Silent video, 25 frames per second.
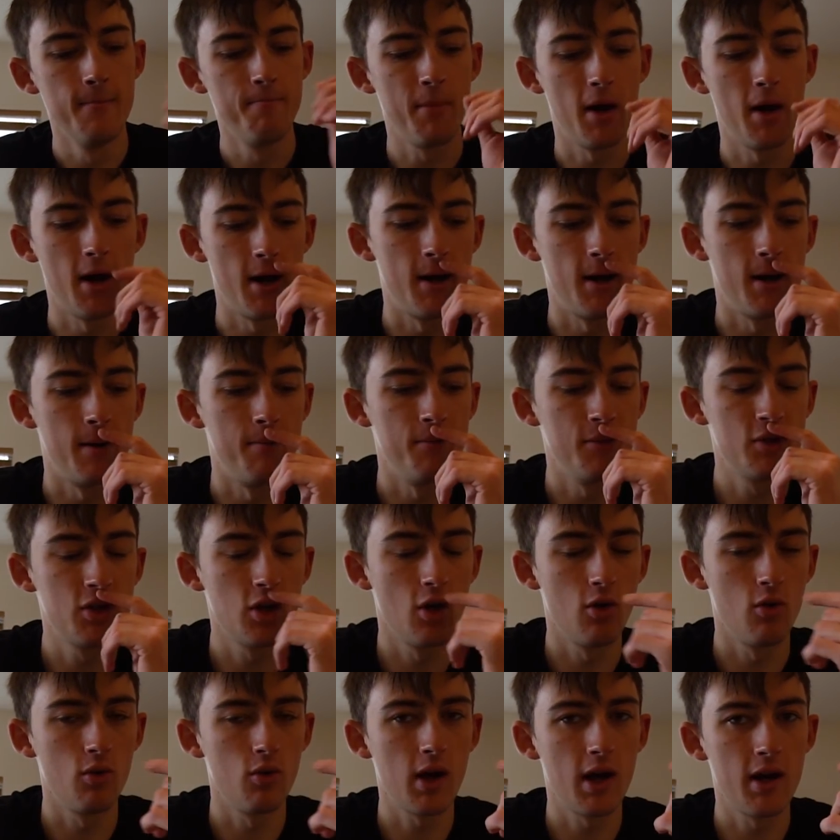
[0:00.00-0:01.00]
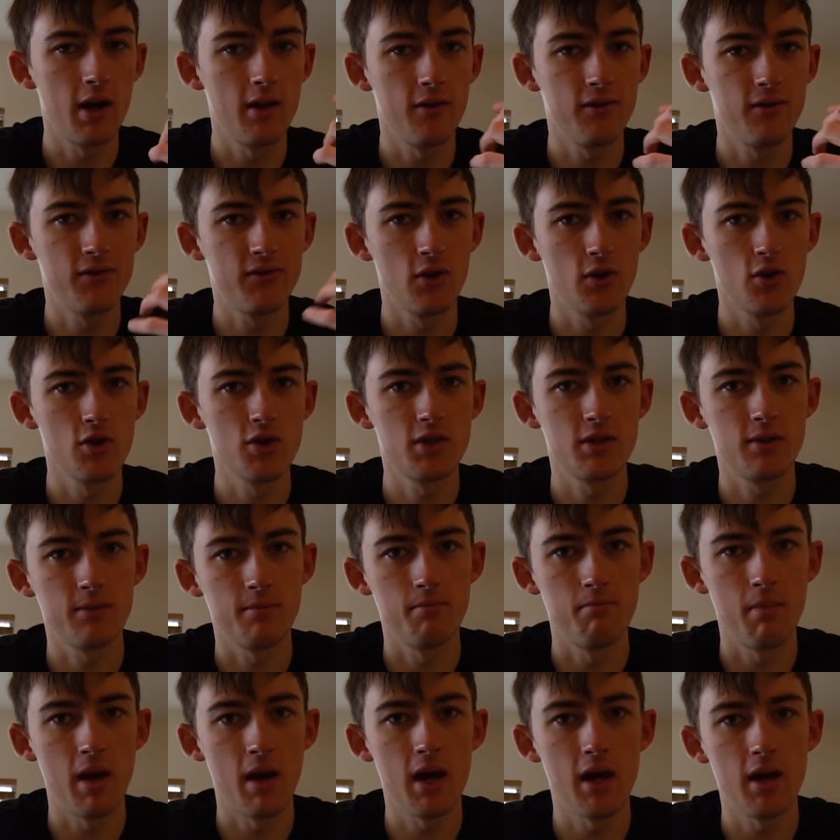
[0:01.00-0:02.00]
So kind of the first
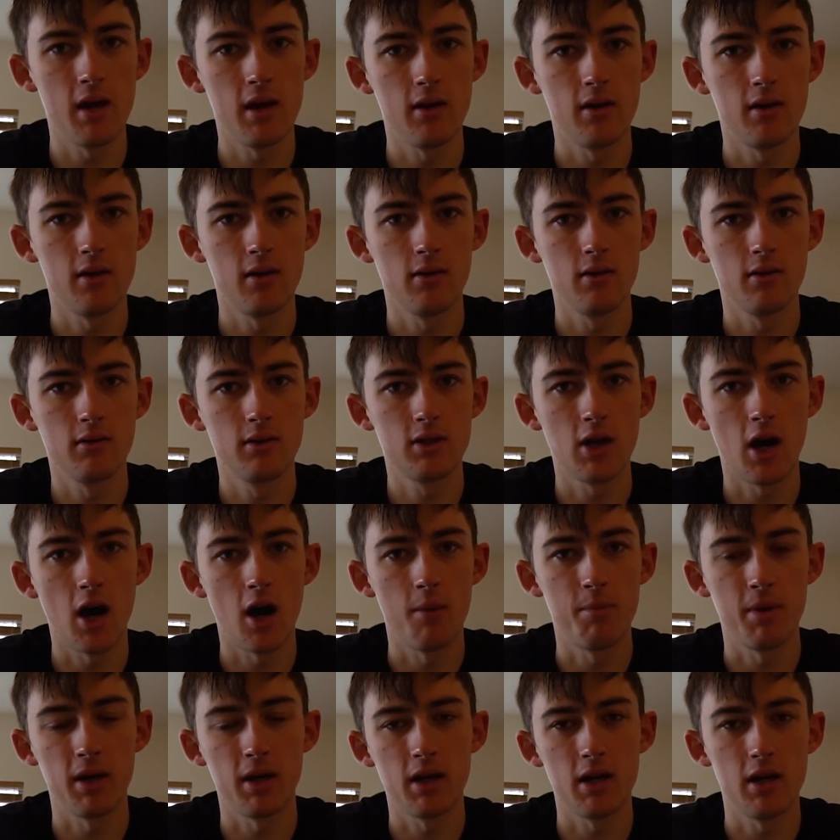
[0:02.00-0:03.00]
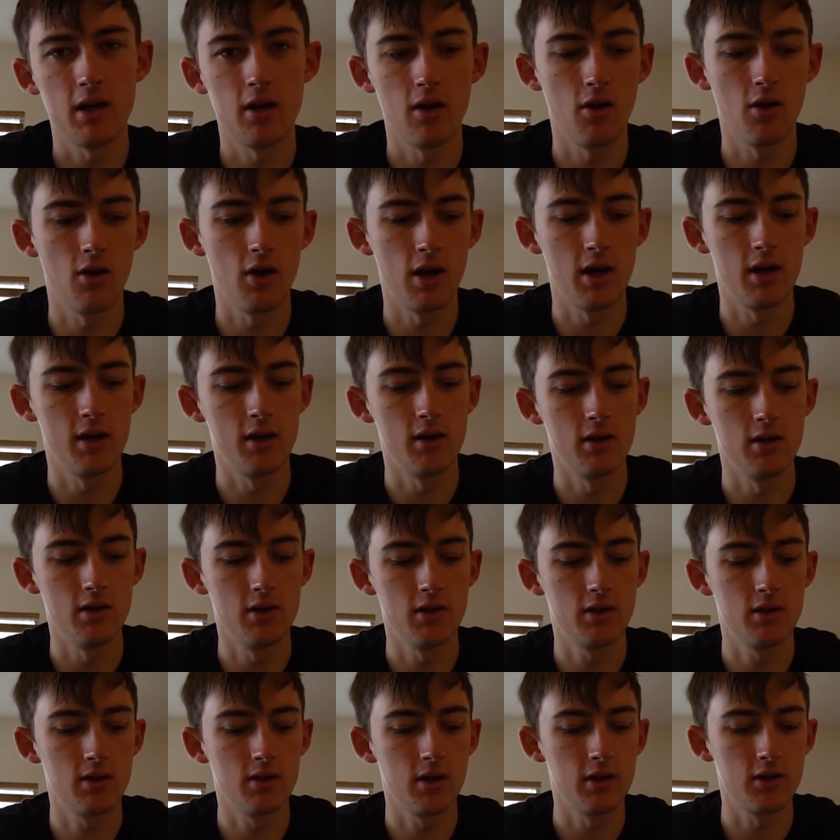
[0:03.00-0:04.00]
main topic here
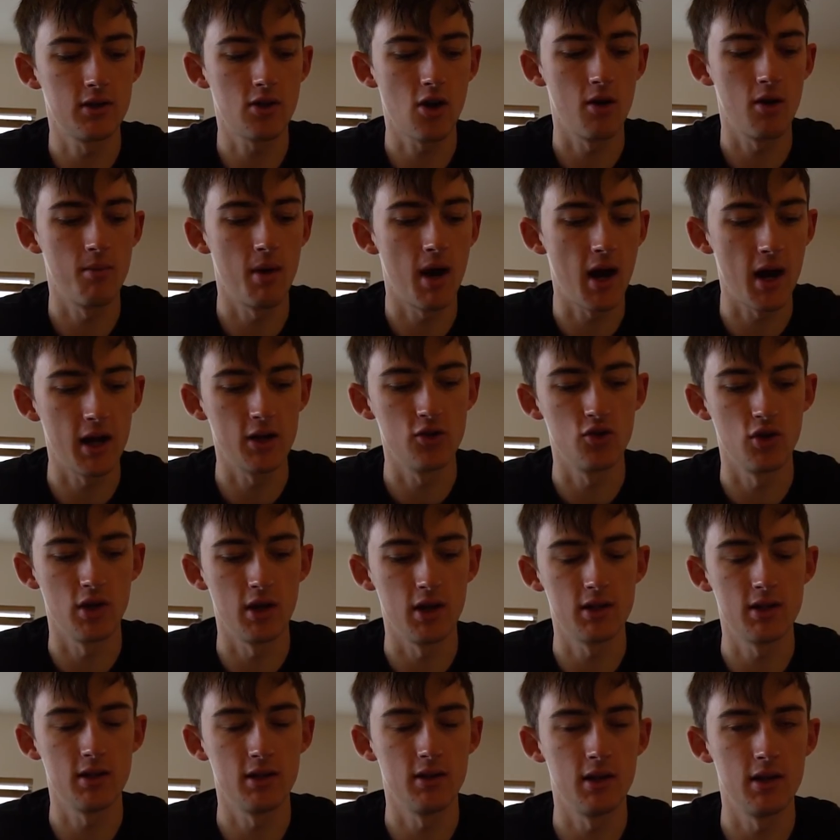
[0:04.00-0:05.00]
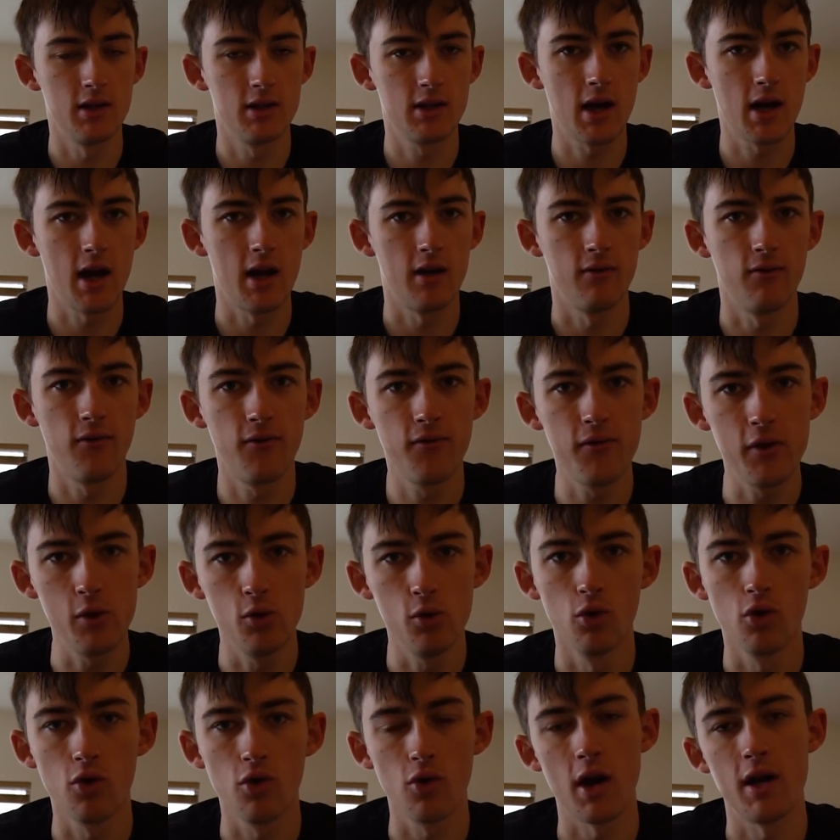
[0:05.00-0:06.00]
is carbohydrates and this kind of
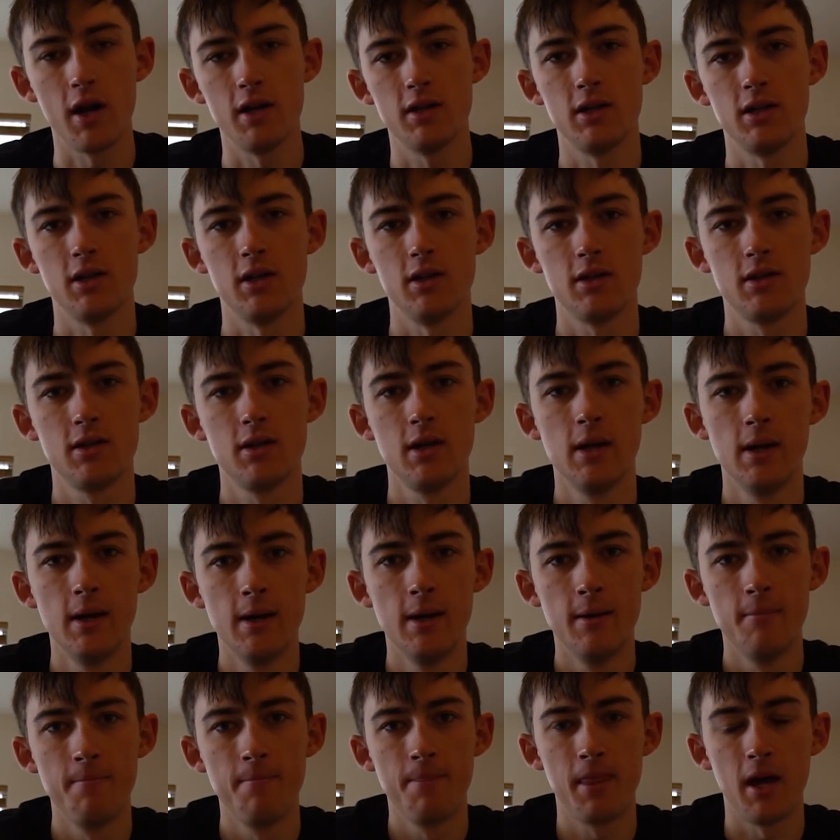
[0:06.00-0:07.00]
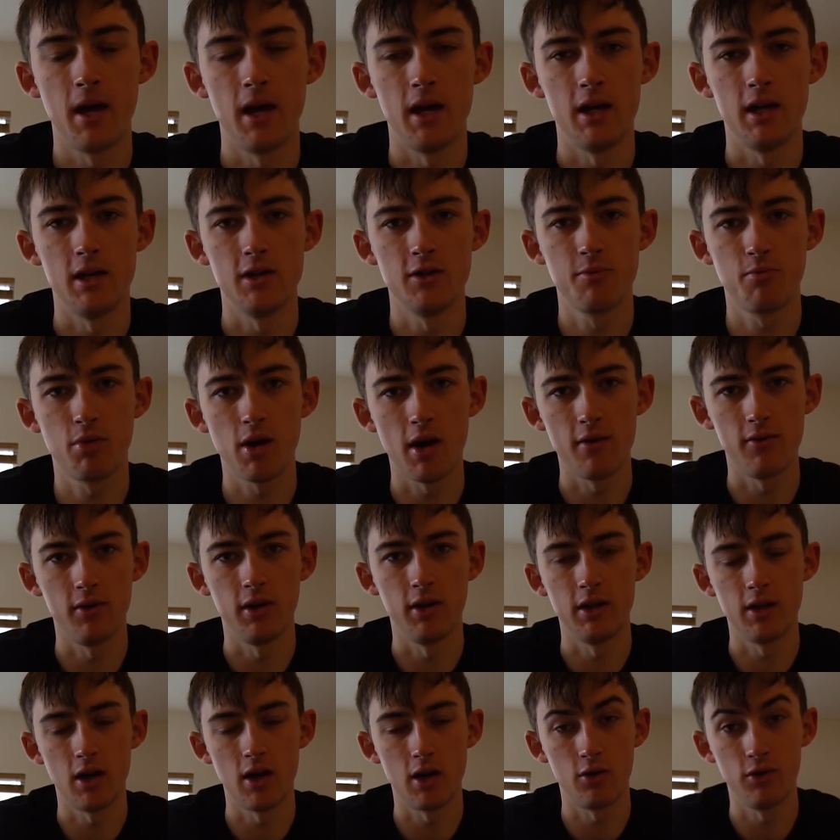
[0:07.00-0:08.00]
fuel crisis that is
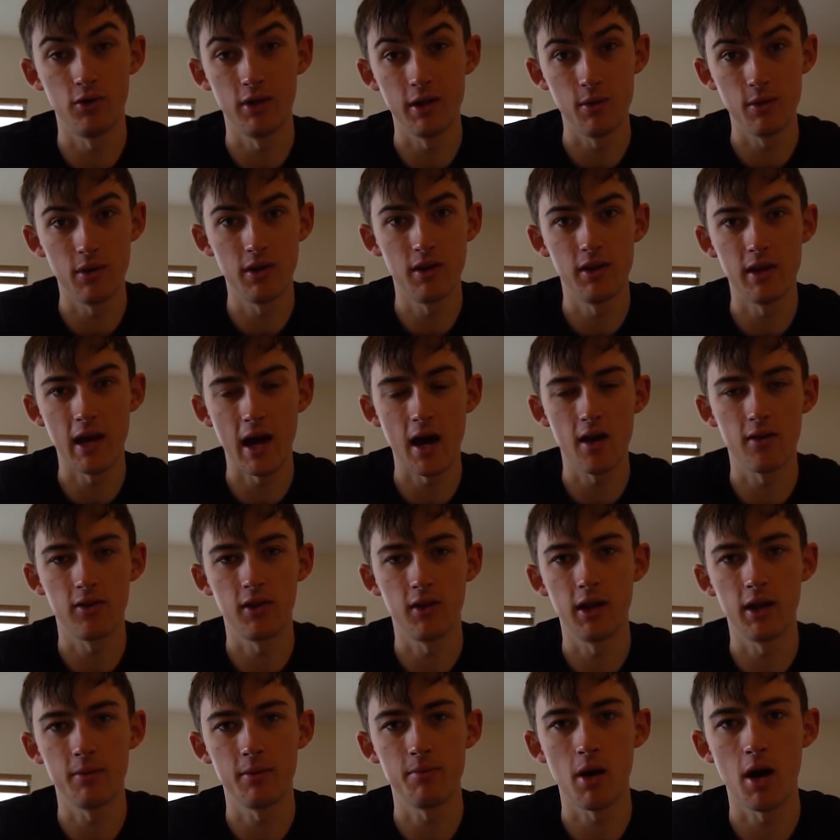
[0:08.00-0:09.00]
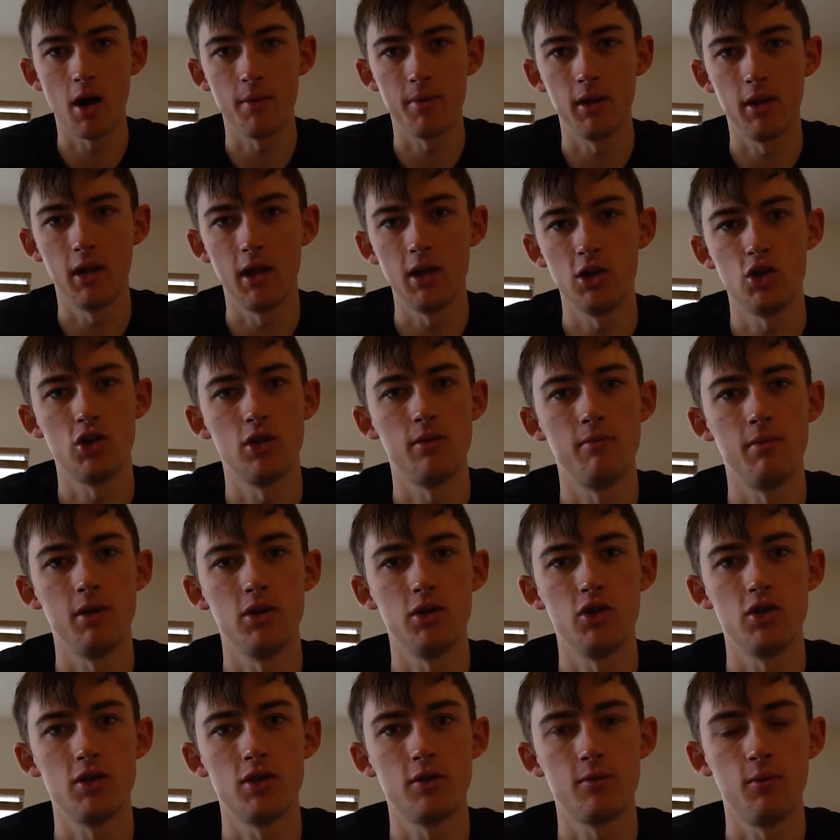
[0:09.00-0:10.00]
prevalent not only within the athletic population, but
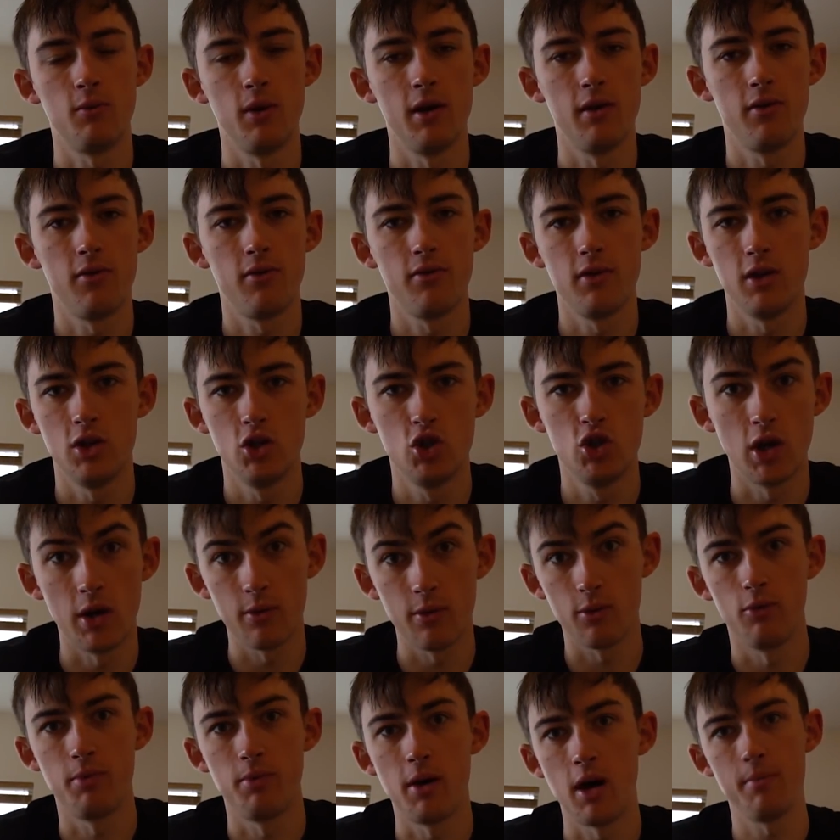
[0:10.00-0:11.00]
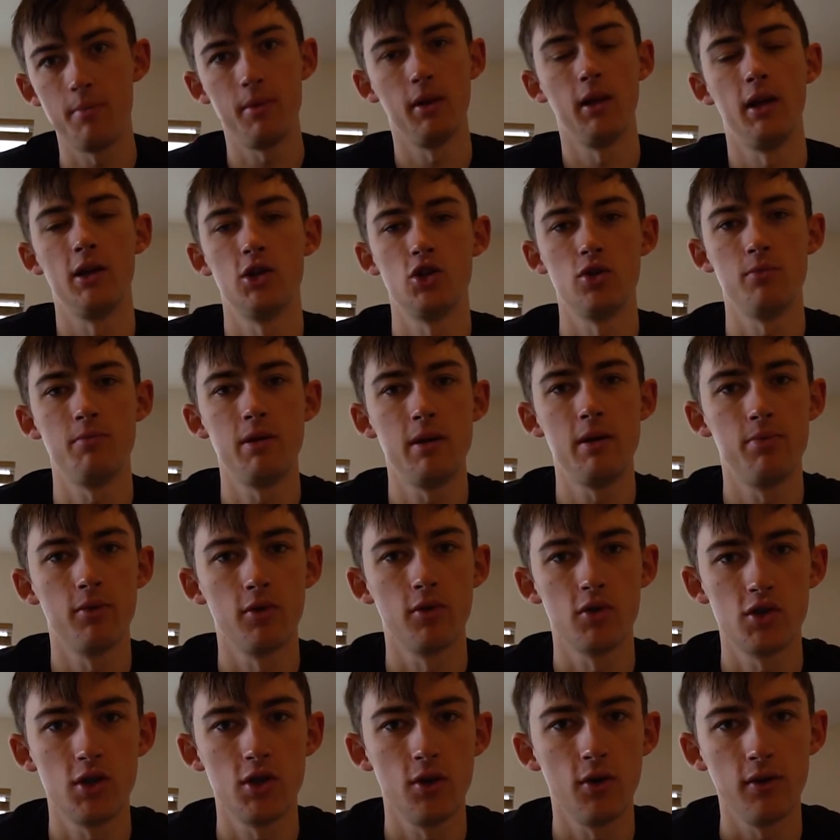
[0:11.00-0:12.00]
just with the general population. People
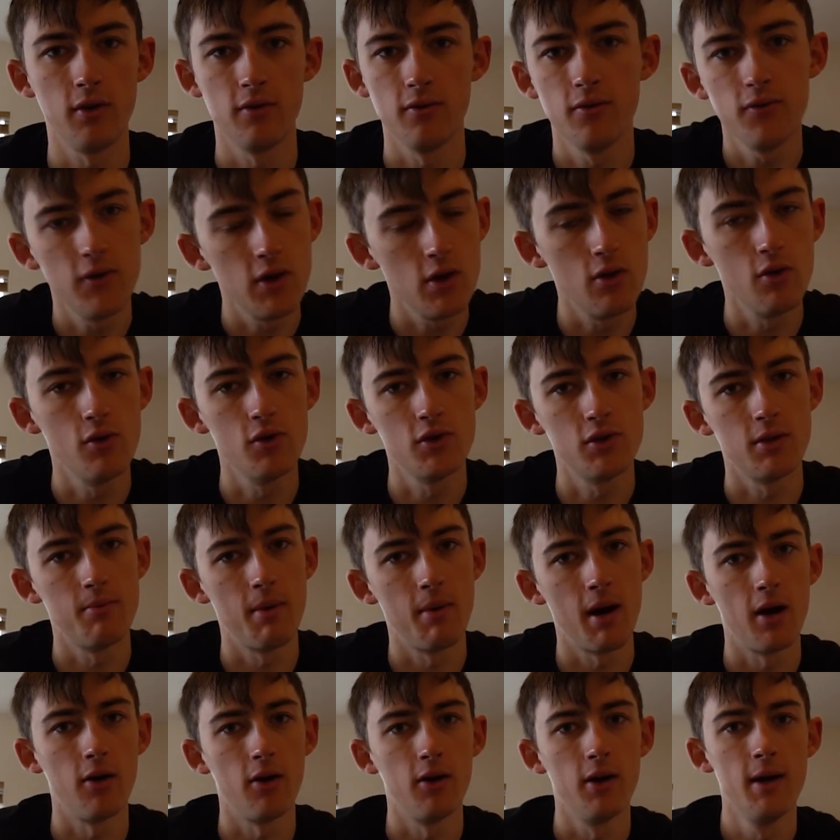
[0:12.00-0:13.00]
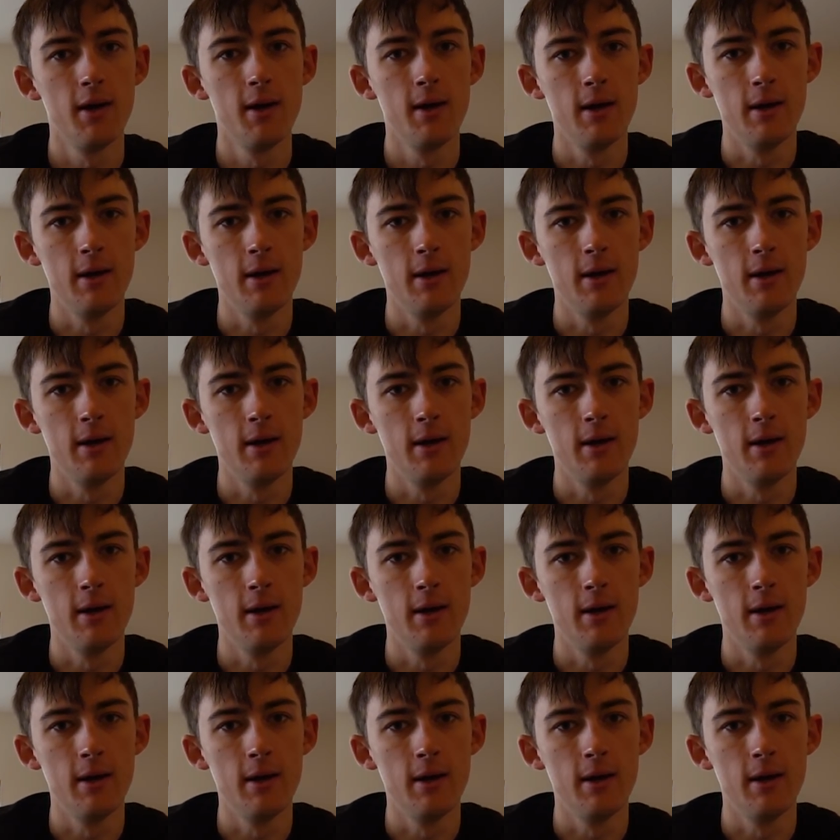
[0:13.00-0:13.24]
are so confused about